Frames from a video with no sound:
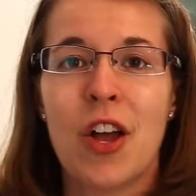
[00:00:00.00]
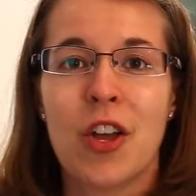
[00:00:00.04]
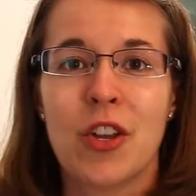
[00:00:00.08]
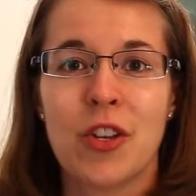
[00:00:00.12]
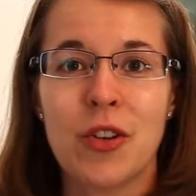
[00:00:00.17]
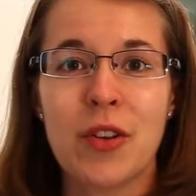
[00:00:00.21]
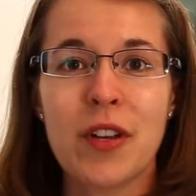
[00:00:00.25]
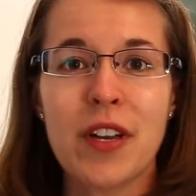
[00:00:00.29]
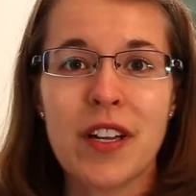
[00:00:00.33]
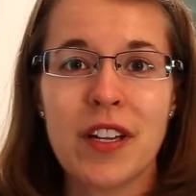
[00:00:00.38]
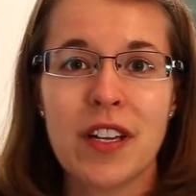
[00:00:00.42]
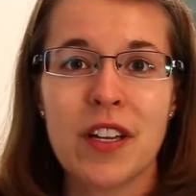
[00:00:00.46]

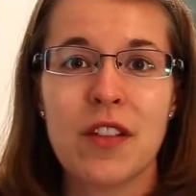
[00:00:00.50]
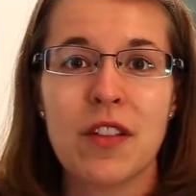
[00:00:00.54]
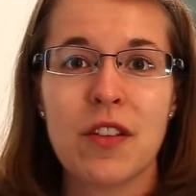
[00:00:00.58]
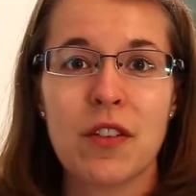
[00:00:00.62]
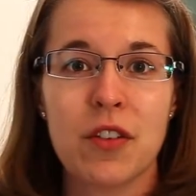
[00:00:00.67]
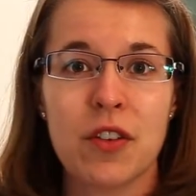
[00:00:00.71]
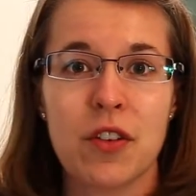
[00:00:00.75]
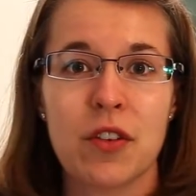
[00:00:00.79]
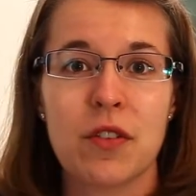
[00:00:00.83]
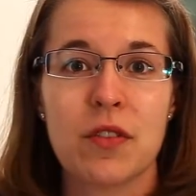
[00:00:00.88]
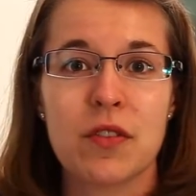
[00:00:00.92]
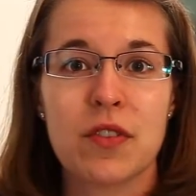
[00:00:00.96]
You can either
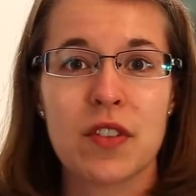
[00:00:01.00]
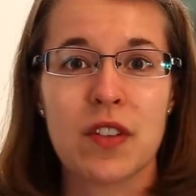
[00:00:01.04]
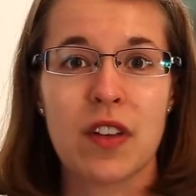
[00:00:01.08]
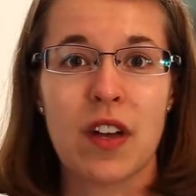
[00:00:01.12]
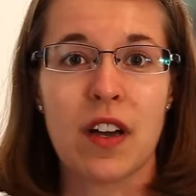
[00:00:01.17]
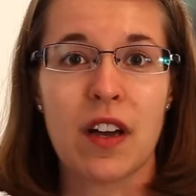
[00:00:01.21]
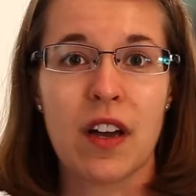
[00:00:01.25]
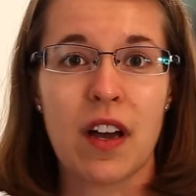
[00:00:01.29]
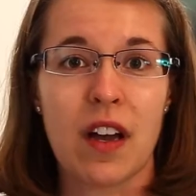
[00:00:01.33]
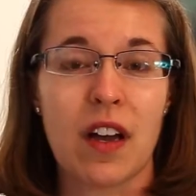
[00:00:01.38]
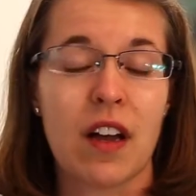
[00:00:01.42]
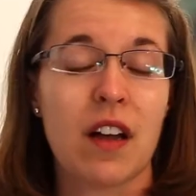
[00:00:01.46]
use
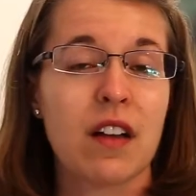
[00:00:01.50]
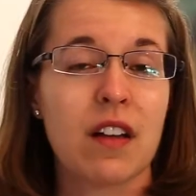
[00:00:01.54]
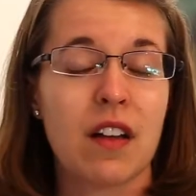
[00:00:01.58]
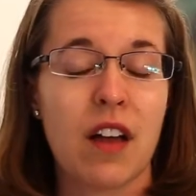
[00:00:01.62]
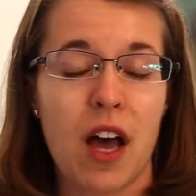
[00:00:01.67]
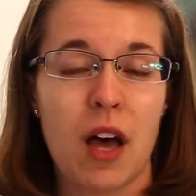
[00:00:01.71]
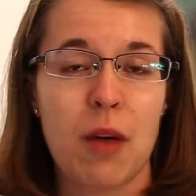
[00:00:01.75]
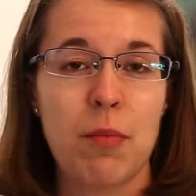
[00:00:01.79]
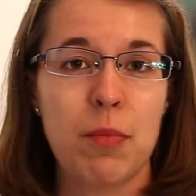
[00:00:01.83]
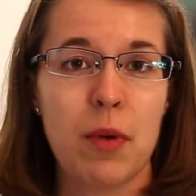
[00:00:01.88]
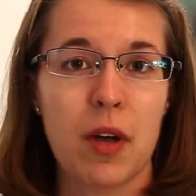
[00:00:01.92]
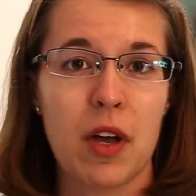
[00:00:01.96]
a
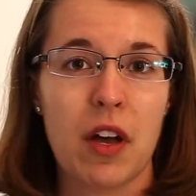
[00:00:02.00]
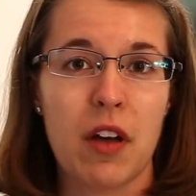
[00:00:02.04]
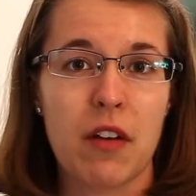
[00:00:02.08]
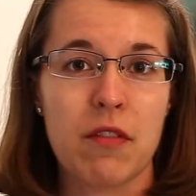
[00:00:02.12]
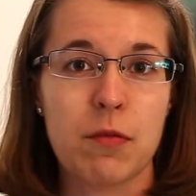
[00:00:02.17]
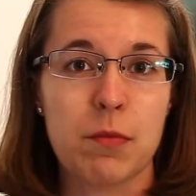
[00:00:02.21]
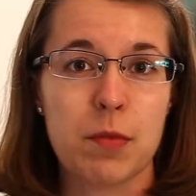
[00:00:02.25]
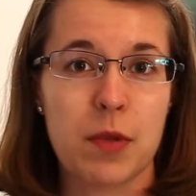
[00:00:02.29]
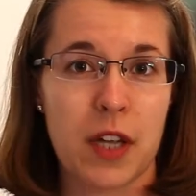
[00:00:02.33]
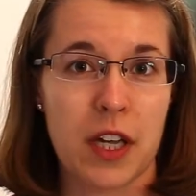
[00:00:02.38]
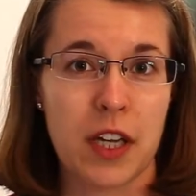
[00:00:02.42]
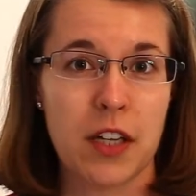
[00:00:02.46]
cup of
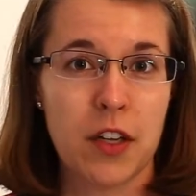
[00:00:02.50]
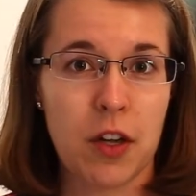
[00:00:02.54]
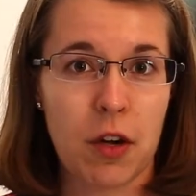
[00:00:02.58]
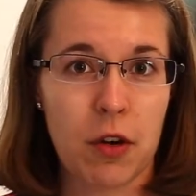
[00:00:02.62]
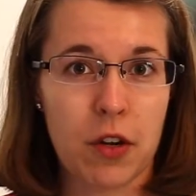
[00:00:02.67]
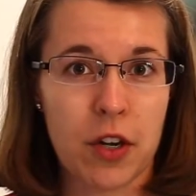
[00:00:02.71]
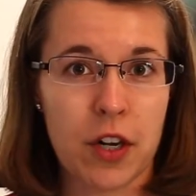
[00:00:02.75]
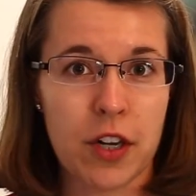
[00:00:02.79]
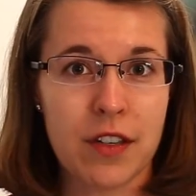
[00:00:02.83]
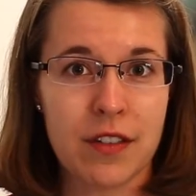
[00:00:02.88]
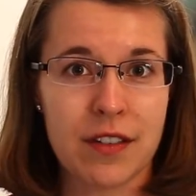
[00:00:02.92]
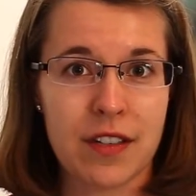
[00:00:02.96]
plain
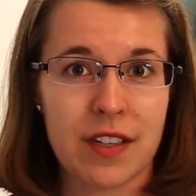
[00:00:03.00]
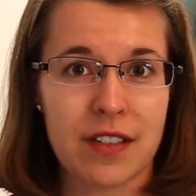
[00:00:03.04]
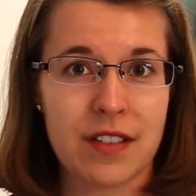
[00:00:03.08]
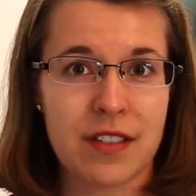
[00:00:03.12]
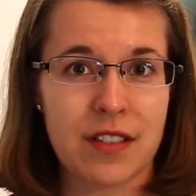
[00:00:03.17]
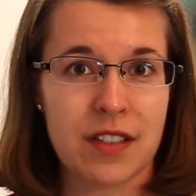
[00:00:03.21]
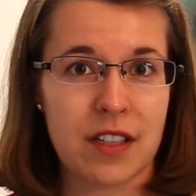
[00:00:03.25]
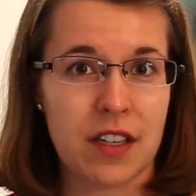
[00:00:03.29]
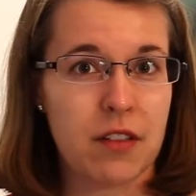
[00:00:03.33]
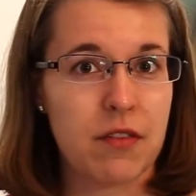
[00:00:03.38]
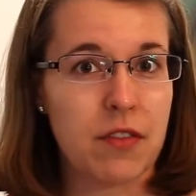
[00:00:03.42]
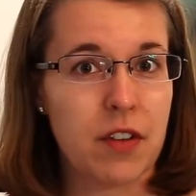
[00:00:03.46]
yogurt
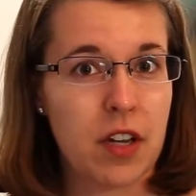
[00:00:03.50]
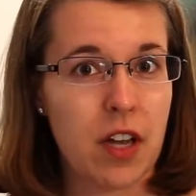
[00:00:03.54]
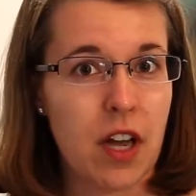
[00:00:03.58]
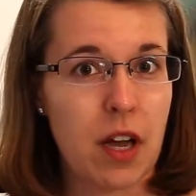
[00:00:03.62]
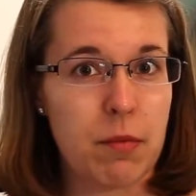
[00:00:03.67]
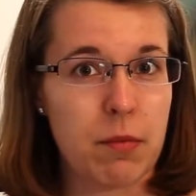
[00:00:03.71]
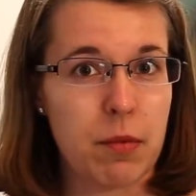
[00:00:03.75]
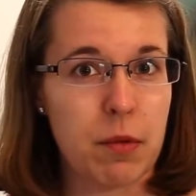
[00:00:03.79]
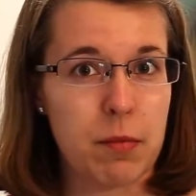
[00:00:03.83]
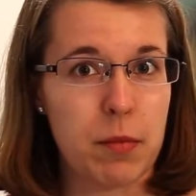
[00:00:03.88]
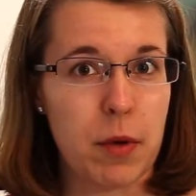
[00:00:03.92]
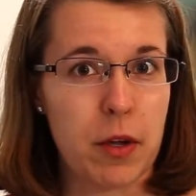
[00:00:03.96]
instead of a
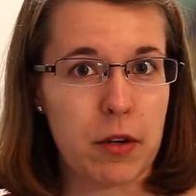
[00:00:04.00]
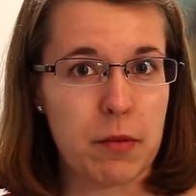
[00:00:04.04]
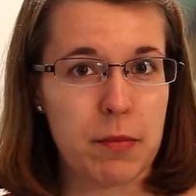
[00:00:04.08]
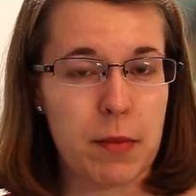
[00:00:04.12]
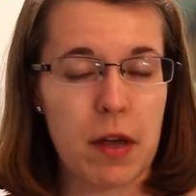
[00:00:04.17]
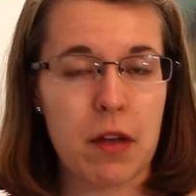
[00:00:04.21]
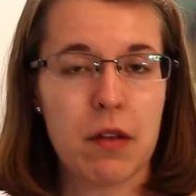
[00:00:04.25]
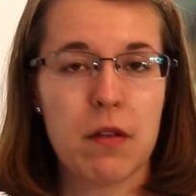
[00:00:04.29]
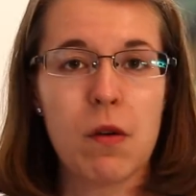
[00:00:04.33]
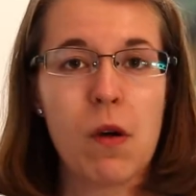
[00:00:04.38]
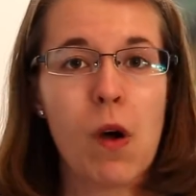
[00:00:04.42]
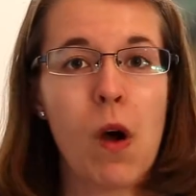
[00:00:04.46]
cup of
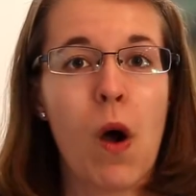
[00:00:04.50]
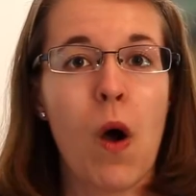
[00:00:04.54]
buttermilk,